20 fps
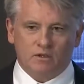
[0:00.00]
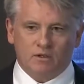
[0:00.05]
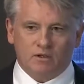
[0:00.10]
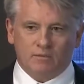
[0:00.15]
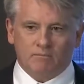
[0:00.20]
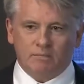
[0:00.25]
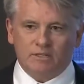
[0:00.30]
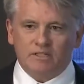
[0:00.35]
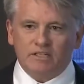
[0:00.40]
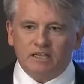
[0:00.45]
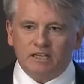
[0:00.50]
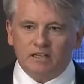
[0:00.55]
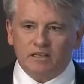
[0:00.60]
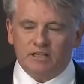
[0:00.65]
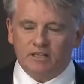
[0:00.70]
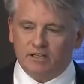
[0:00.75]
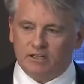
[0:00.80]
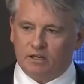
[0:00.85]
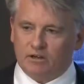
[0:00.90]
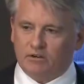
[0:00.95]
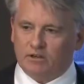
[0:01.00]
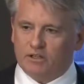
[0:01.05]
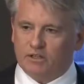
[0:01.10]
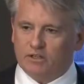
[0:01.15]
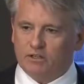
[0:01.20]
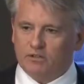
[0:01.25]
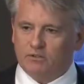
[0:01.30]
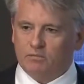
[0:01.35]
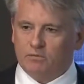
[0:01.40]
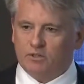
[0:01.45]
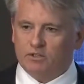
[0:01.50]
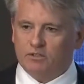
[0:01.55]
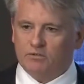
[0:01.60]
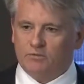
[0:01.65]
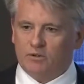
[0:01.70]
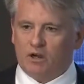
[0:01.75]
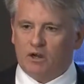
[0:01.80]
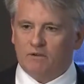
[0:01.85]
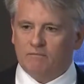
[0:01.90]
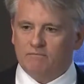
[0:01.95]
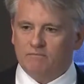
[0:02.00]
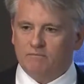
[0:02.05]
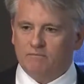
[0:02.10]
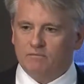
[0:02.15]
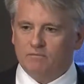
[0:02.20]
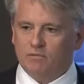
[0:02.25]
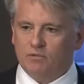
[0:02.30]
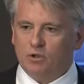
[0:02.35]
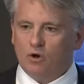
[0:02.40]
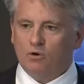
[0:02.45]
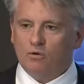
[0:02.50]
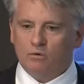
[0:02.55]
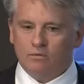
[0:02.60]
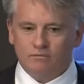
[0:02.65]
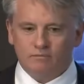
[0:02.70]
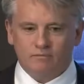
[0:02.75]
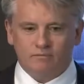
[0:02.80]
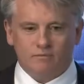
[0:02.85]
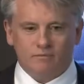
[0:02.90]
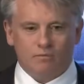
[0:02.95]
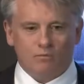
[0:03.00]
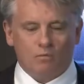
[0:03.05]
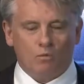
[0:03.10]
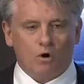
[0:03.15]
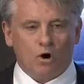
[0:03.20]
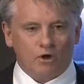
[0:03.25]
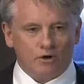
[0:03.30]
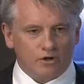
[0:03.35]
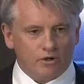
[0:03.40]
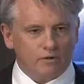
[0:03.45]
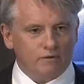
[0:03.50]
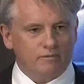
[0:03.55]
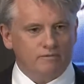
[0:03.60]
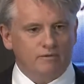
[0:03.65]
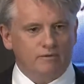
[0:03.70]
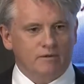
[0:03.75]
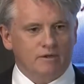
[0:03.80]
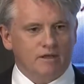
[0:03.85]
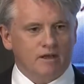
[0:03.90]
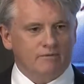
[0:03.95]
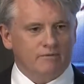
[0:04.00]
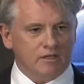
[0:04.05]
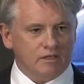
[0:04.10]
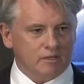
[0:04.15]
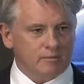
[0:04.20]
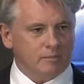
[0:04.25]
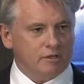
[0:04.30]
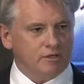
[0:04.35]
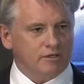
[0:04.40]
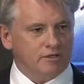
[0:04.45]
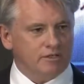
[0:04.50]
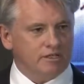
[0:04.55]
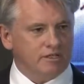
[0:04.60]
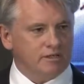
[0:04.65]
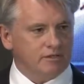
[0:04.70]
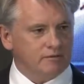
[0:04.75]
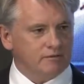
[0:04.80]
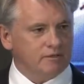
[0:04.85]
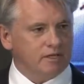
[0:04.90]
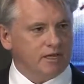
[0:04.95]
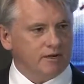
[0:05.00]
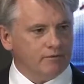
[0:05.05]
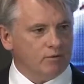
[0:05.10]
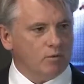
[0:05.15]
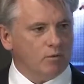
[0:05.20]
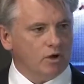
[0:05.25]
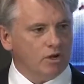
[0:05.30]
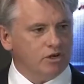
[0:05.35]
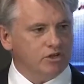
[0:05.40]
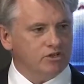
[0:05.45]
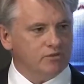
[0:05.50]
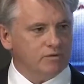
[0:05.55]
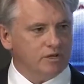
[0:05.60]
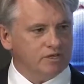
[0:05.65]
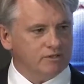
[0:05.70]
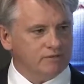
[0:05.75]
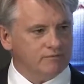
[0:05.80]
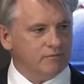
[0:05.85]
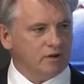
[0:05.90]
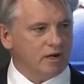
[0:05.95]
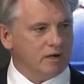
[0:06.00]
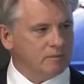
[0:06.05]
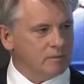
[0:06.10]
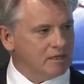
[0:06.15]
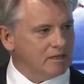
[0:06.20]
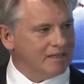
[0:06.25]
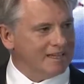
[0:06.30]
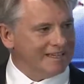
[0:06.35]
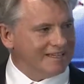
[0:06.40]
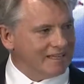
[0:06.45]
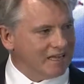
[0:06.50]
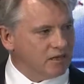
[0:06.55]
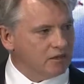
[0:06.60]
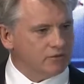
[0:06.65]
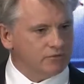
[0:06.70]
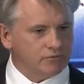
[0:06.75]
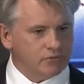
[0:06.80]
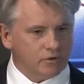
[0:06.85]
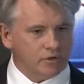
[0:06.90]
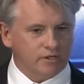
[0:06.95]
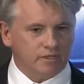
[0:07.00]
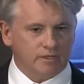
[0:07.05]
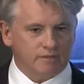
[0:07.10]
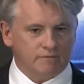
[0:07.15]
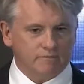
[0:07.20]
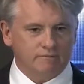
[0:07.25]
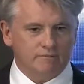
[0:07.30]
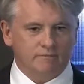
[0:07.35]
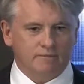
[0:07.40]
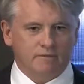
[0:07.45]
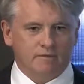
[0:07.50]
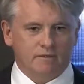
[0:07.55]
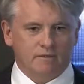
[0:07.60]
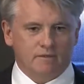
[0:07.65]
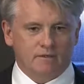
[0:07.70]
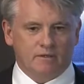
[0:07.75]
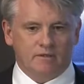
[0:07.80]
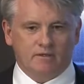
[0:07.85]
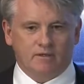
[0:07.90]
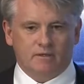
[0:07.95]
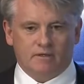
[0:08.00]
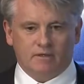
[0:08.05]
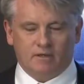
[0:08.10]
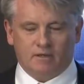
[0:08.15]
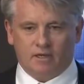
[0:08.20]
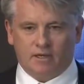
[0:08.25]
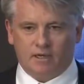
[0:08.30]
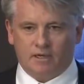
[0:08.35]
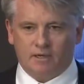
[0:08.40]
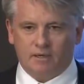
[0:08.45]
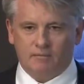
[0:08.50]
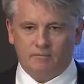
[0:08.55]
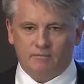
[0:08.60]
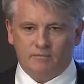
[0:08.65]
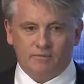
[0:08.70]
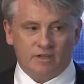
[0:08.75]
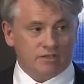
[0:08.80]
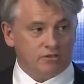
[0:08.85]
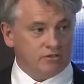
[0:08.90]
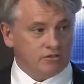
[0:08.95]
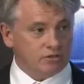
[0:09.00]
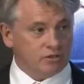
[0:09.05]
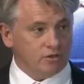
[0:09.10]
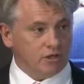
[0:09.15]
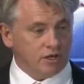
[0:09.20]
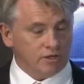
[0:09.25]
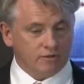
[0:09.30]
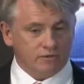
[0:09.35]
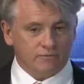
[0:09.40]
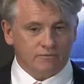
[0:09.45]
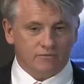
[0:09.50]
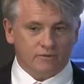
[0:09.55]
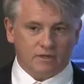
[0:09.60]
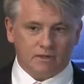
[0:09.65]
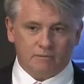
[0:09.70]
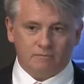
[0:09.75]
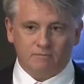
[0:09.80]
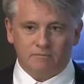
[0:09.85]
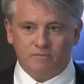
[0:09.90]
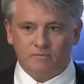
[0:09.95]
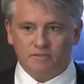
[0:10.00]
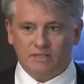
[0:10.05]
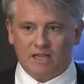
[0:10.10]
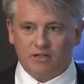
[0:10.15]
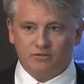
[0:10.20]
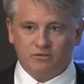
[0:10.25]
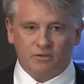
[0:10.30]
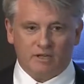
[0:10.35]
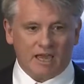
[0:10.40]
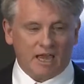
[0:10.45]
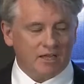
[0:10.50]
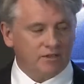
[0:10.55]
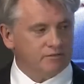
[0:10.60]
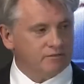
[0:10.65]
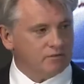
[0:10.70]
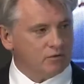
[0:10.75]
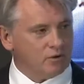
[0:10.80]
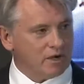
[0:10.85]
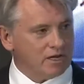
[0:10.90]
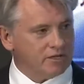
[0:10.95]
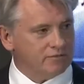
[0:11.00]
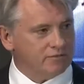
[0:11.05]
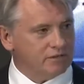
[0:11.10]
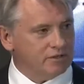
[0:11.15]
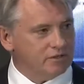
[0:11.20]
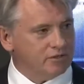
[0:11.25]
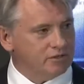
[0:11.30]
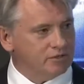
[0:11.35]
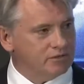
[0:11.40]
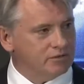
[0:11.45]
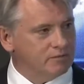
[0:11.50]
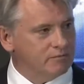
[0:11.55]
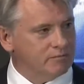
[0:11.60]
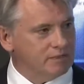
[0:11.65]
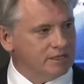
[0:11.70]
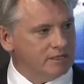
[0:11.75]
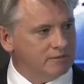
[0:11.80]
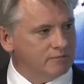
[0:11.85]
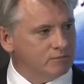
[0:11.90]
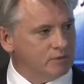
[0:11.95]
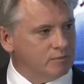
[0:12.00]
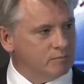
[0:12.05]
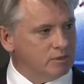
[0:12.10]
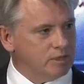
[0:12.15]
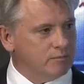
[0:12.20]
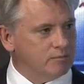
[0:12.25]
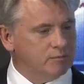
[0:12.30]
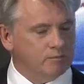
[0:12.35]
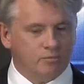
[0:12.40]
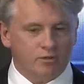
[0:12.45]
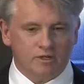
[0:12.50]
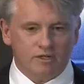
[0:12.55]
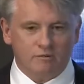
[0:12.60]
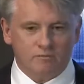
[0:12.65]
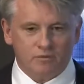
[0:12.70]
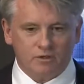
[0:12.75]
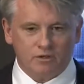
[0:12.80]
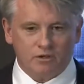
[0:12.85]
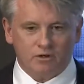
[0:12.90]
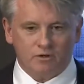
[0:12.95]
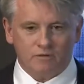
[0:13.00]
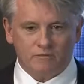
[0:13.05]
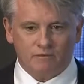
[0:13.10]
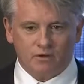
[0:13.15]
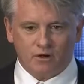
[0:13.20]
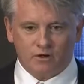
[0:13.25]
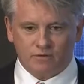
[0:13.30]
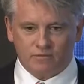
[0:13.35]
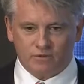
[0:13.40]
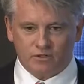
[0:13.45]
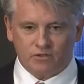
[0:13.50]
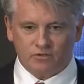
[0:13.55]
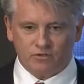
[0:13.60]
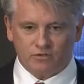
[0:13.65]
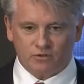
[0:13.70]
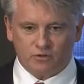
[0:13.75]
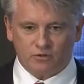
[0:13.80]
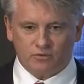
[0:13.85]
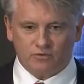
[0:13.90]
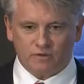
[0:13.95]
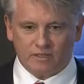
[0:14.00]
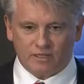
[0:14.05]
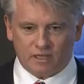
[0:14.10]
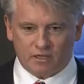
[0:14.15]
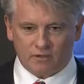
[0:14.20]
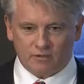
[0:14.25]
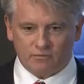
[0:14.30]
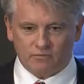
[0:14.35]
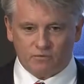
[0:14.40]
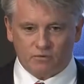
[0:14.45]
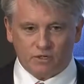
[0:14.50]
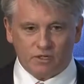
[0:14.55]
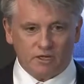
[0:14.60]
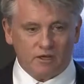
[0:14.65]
particularly in areas where you've got low water availability and kind of a water stress environment like California. In fact, there's a lot of natural grass fields being ripped up and put in with artificial turf in California